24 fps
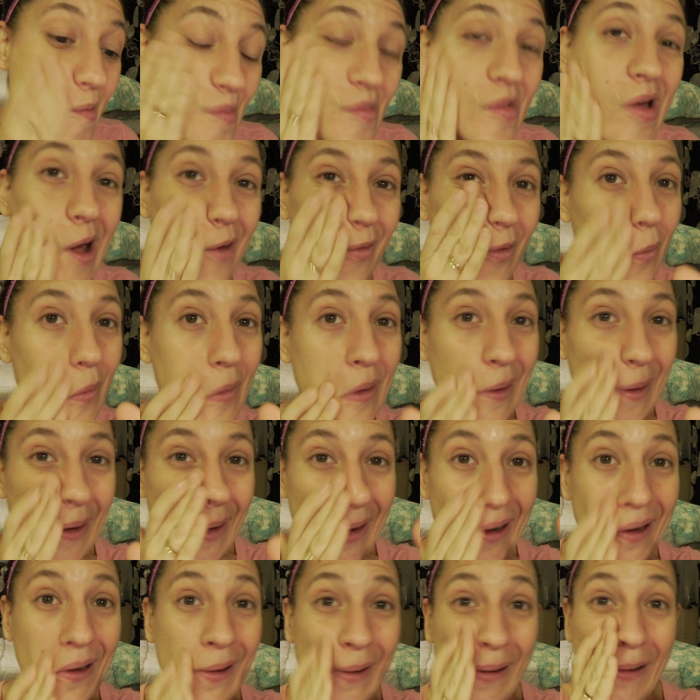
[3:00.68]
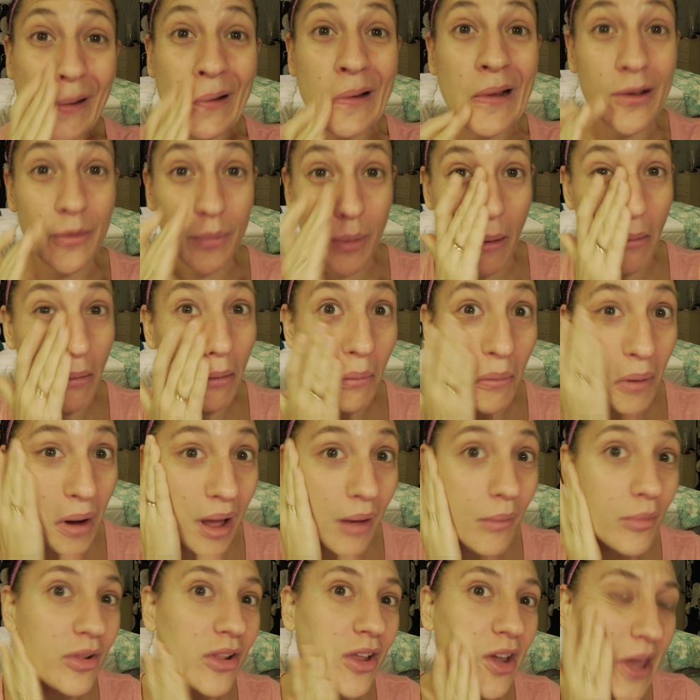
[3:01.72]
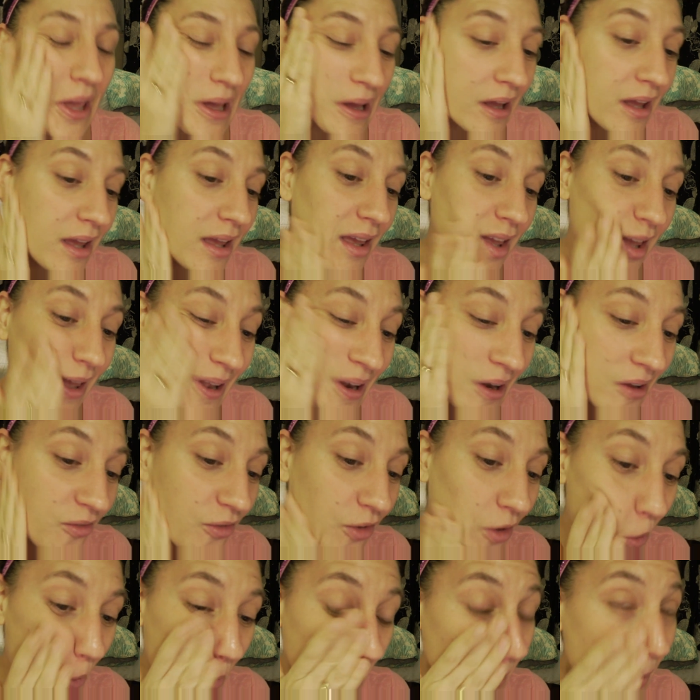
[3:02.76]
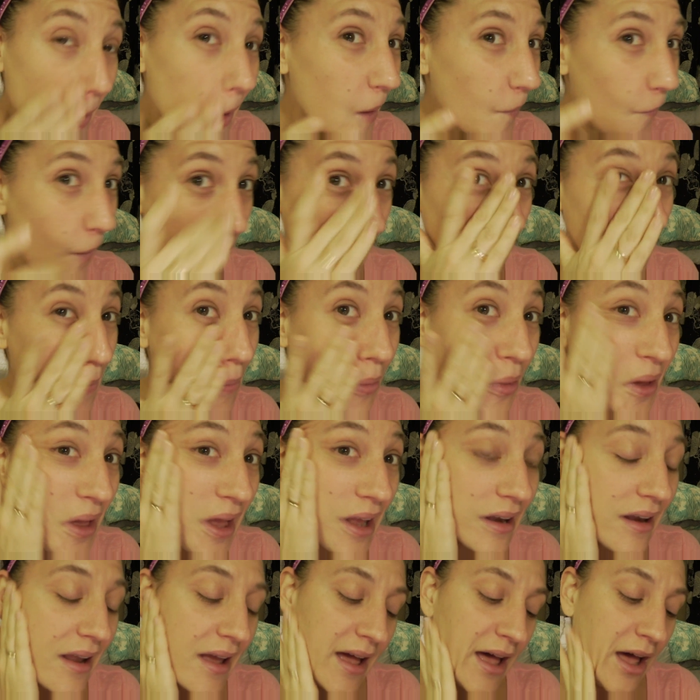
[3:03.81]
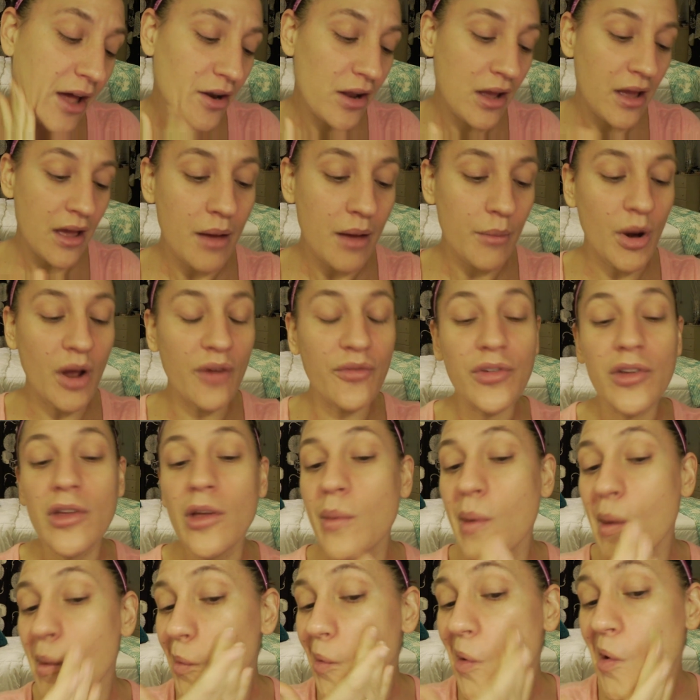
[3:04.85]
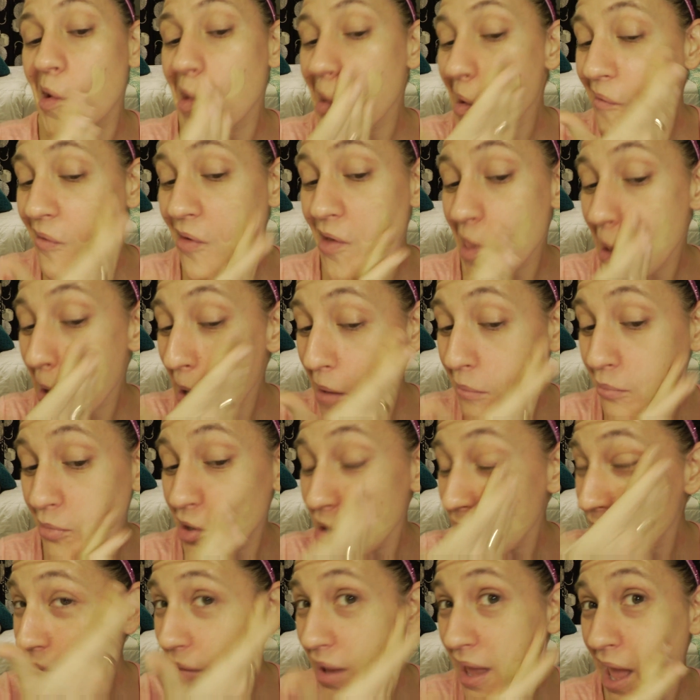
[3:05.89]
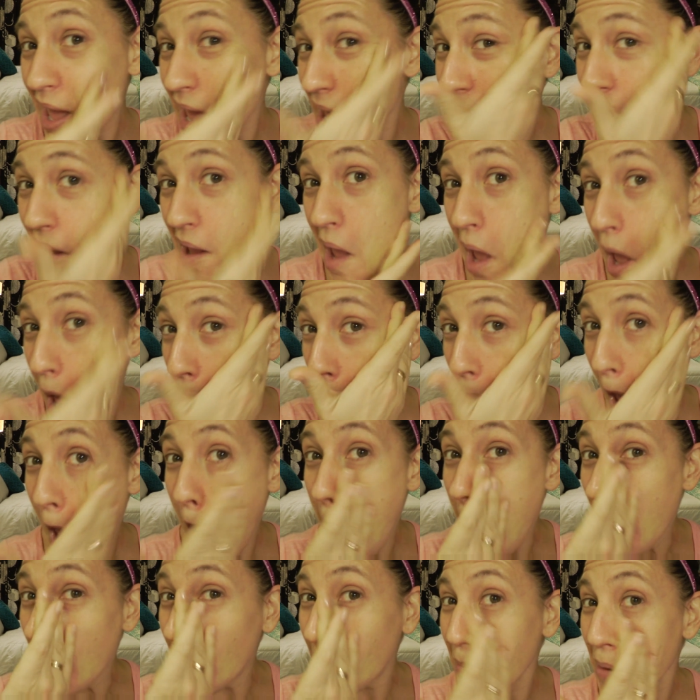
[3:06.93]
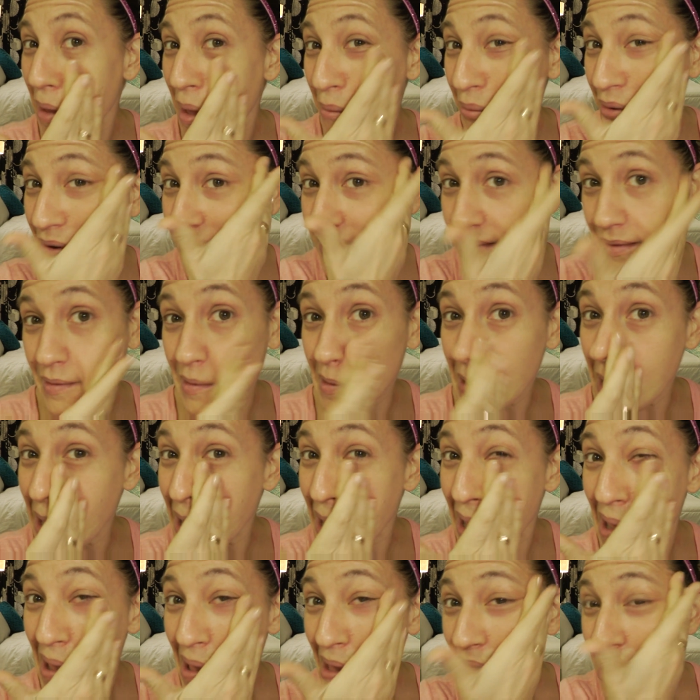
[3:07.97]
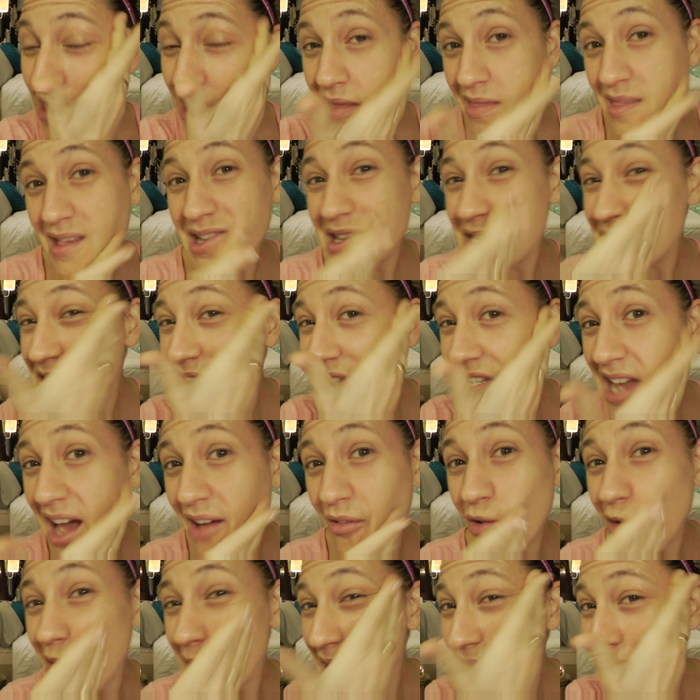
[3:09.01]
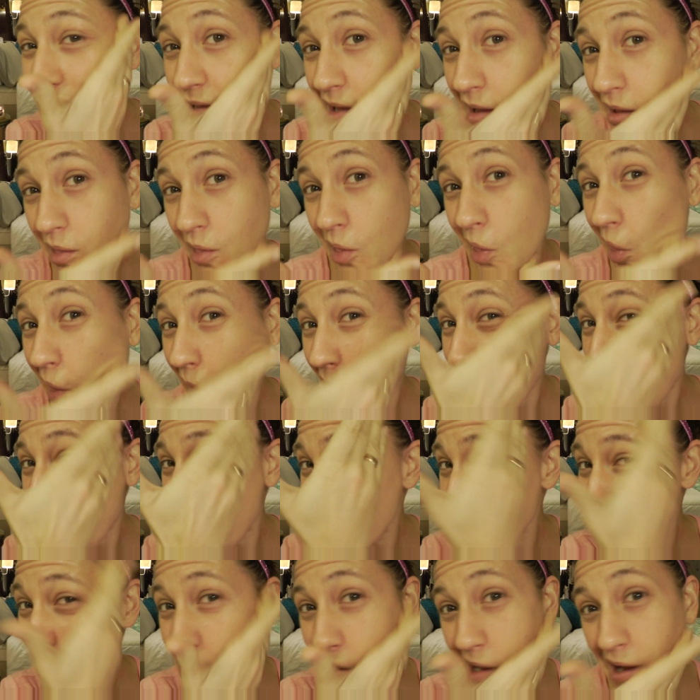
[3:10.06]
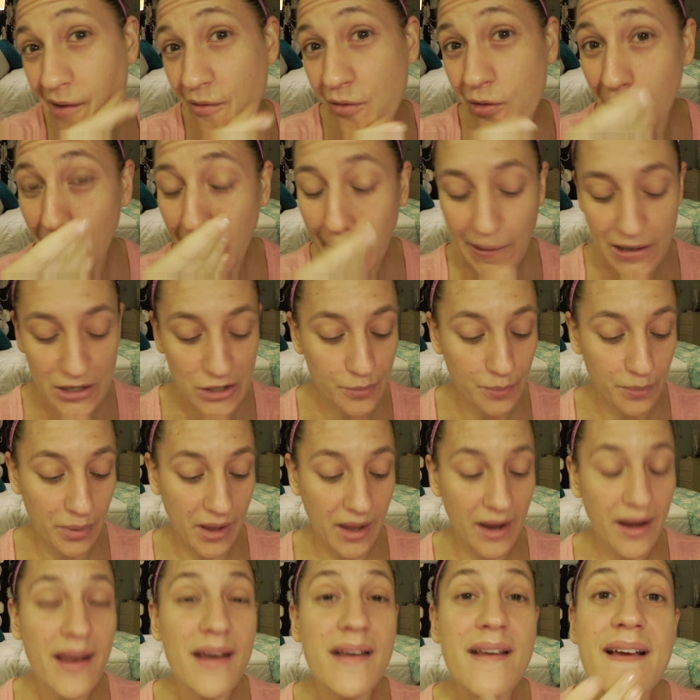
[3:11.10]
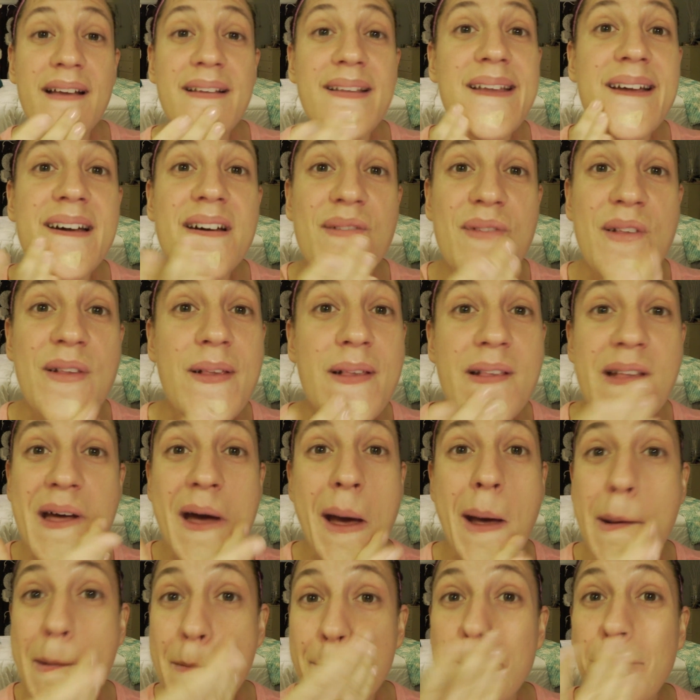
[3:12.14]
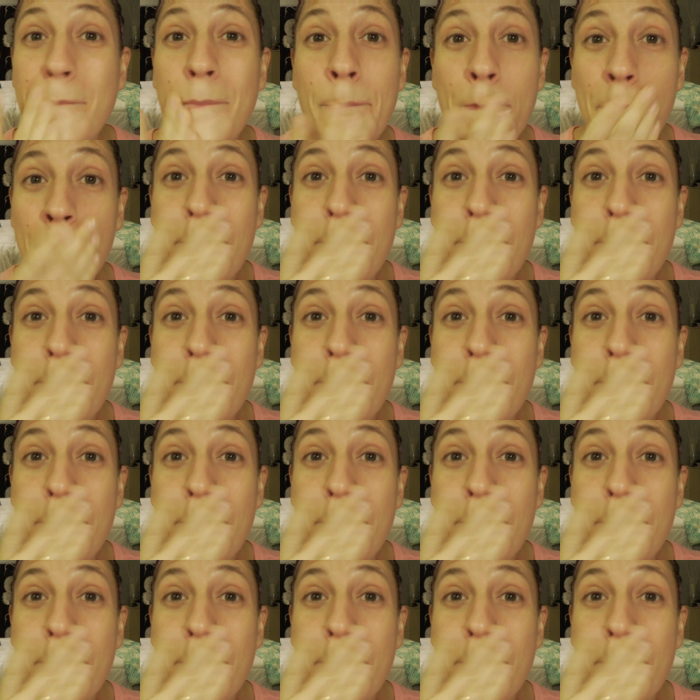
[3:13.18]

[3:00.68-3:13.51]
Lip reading: I have a mirror down here, so that's probably what I'm looking in if you're wondering why I keep looking down. But hopefully you'll be able to see everything I'm doing, and you'll be able to see. This definitely is a light coverage, but it does have some